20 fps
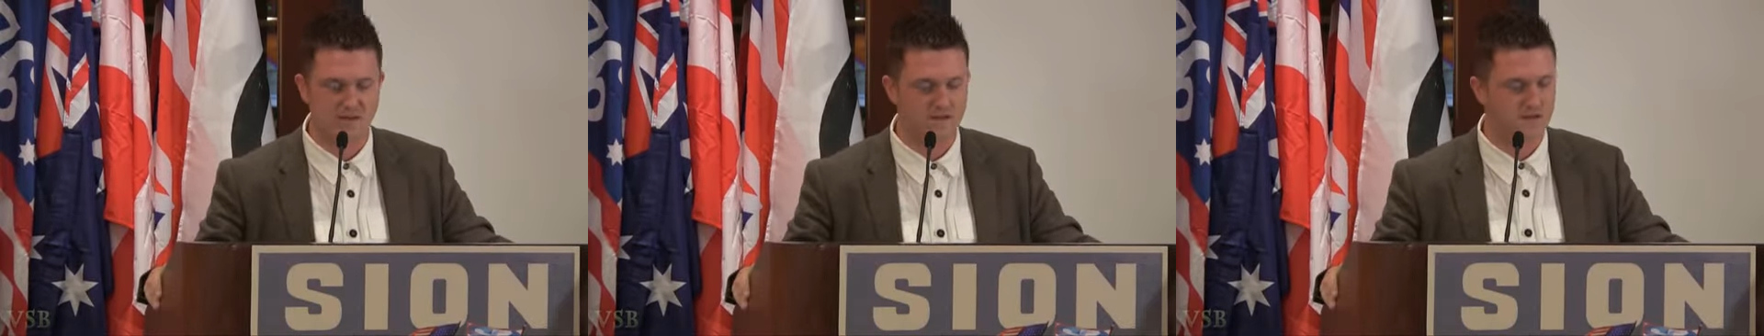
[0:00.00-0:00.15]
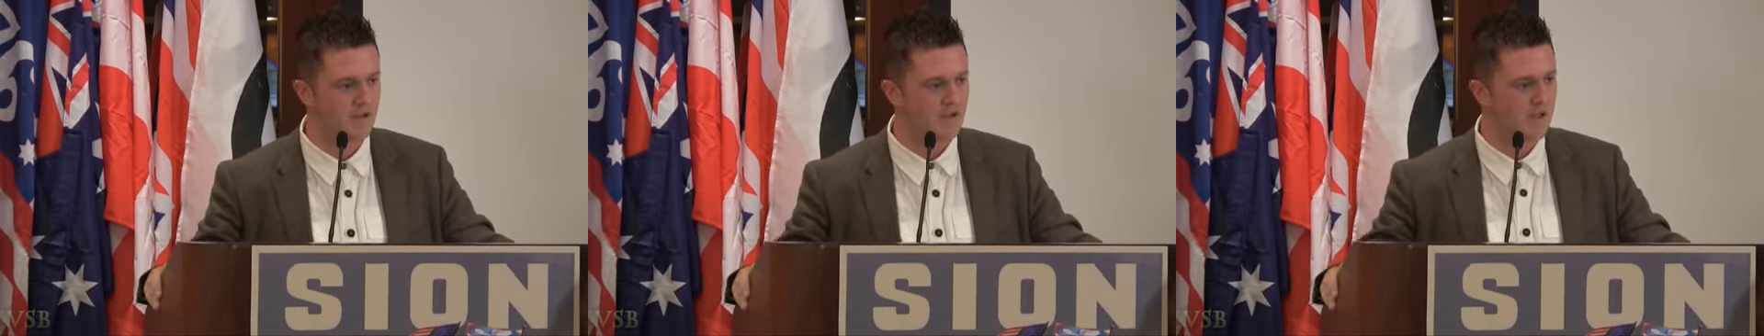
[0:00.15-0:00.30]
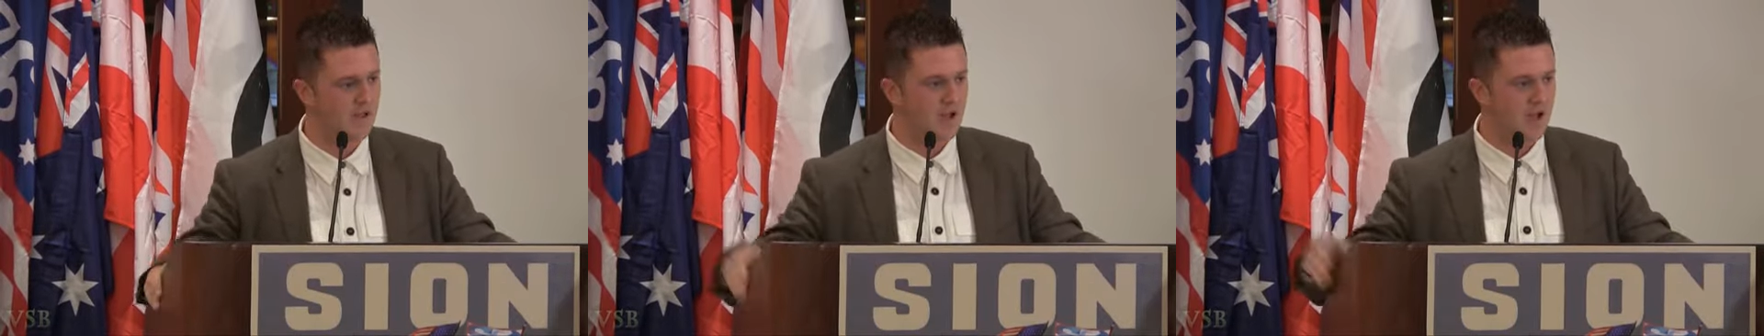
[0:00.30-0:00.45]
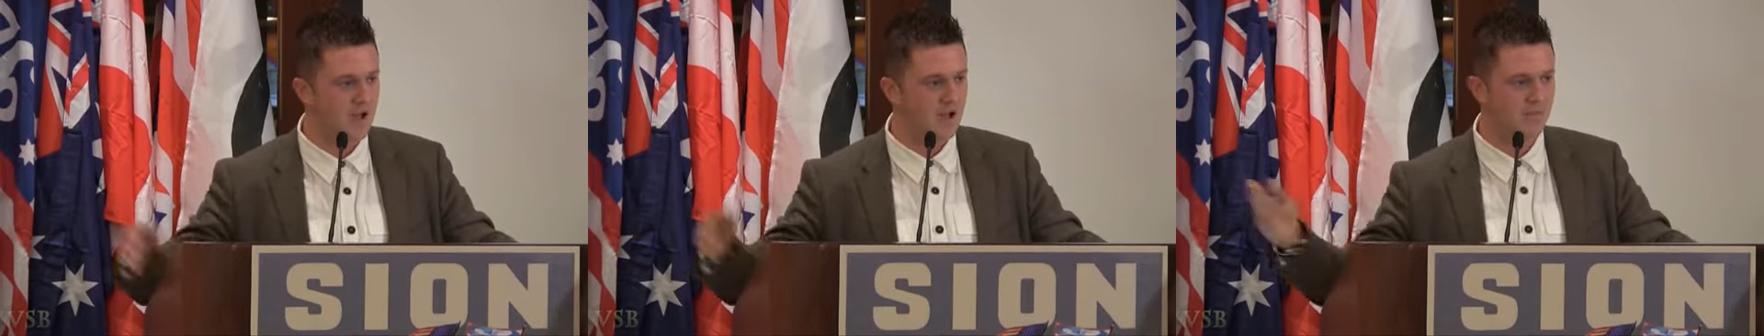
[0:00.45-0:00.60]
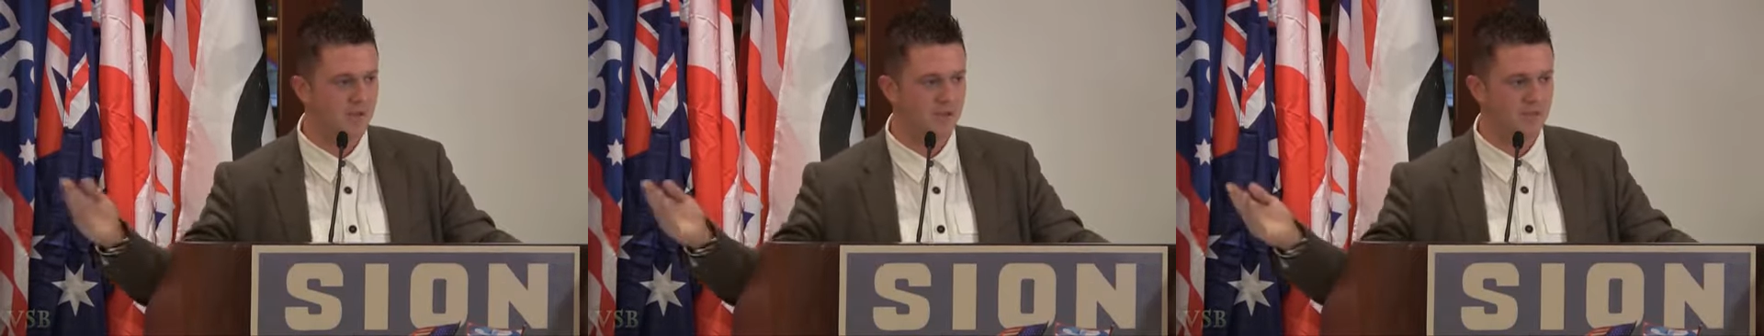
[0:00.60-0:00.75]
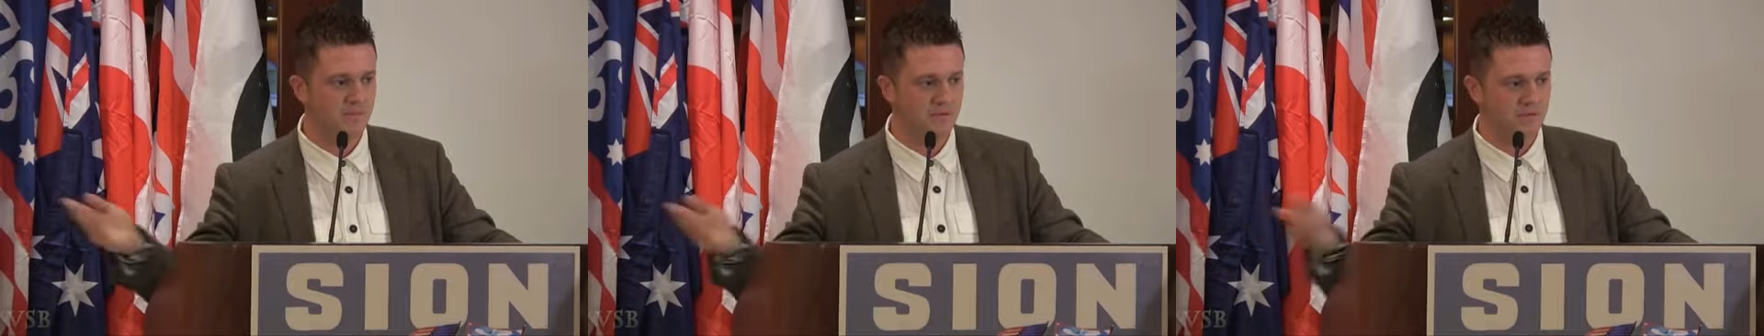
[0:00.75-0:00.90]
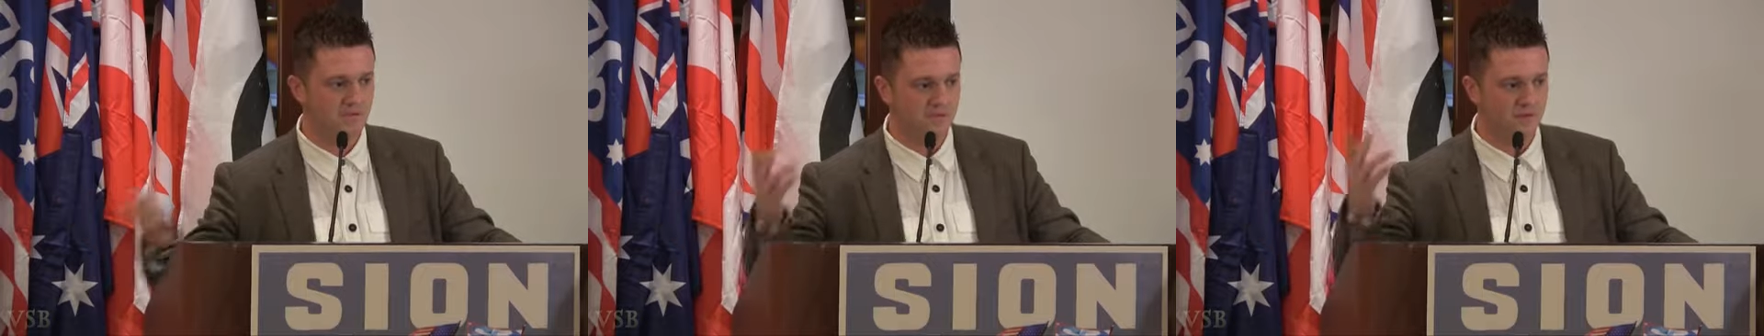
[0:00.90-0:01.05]
it, and
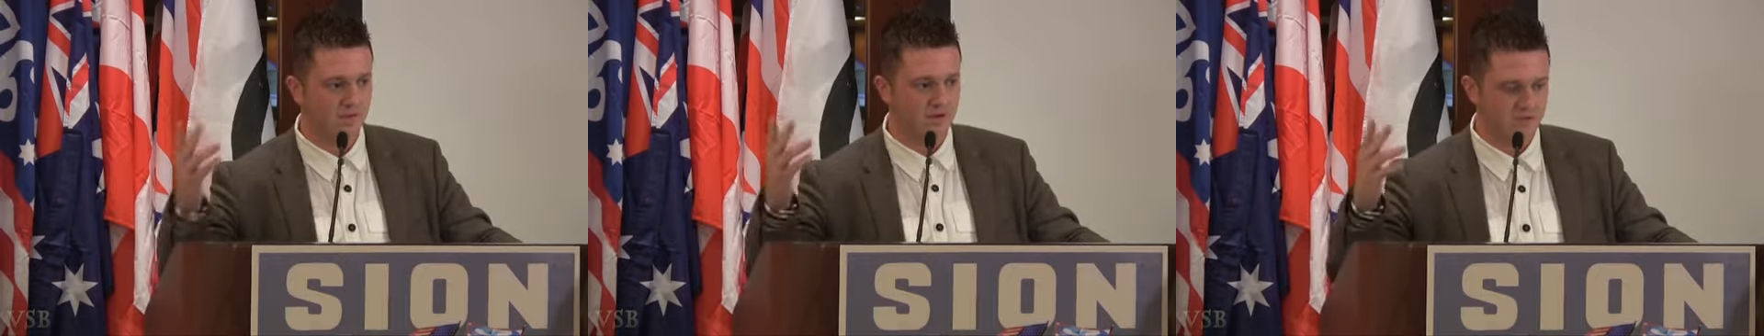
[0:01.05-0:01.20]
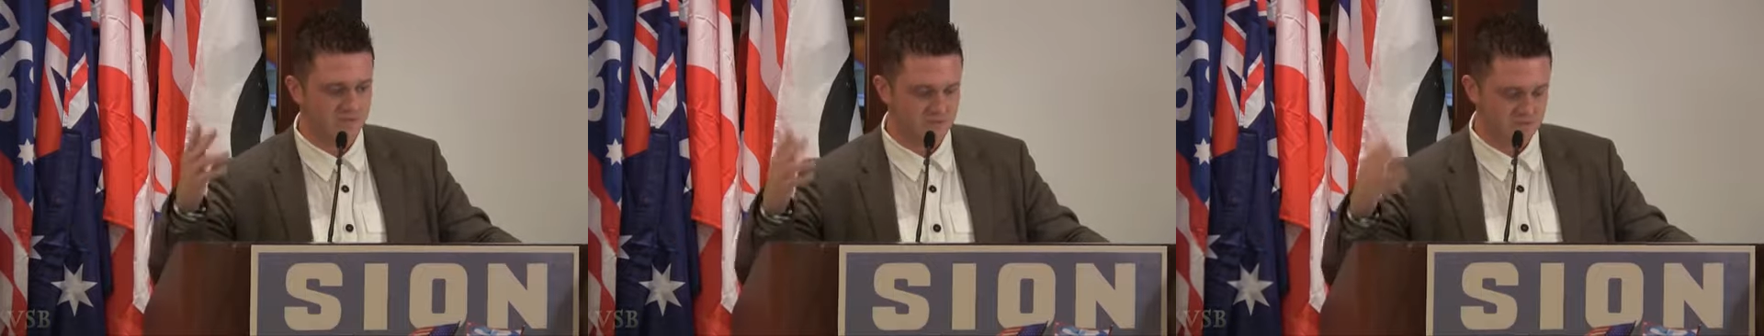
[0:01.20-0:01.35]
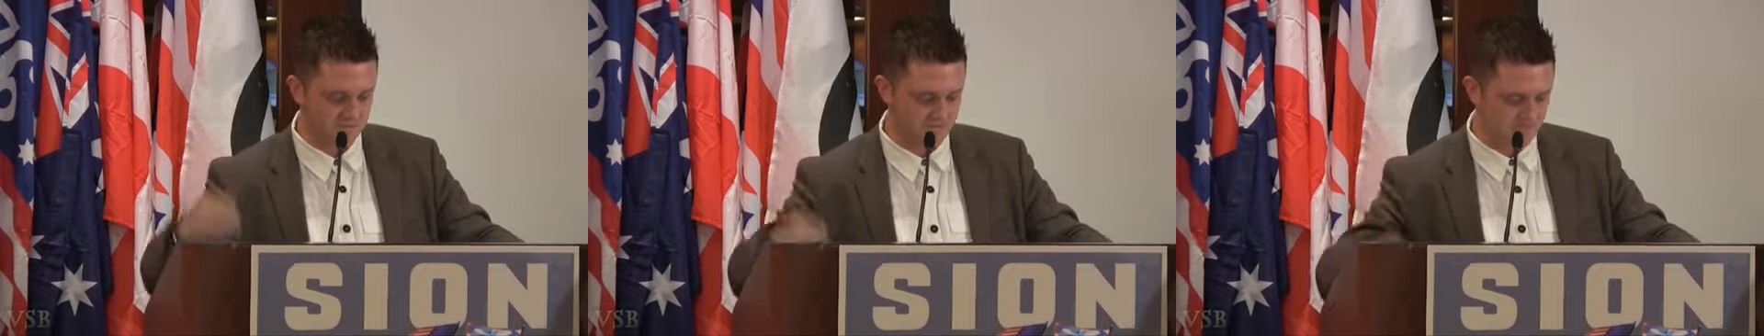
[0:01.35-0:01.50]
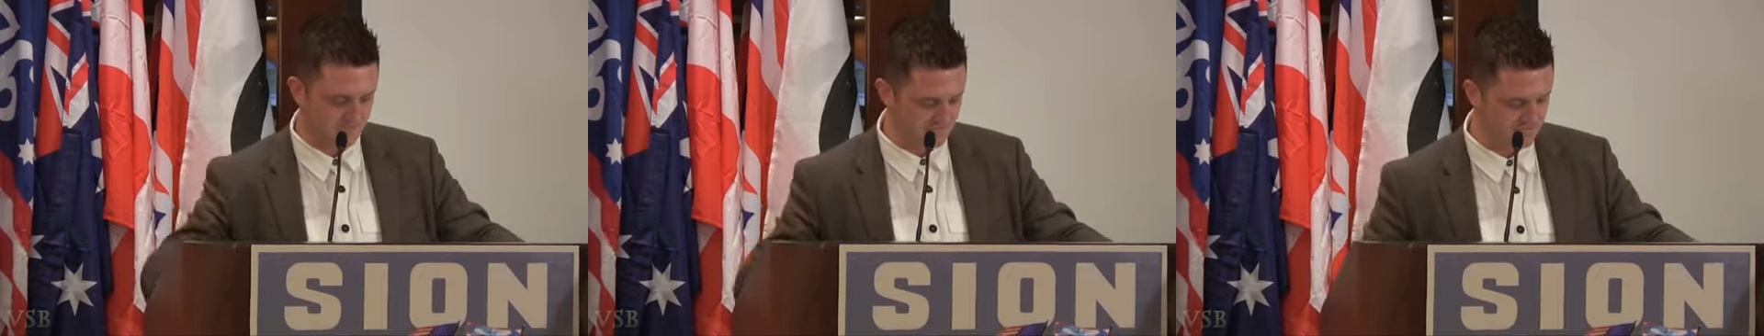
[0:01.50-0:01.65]
people have followed.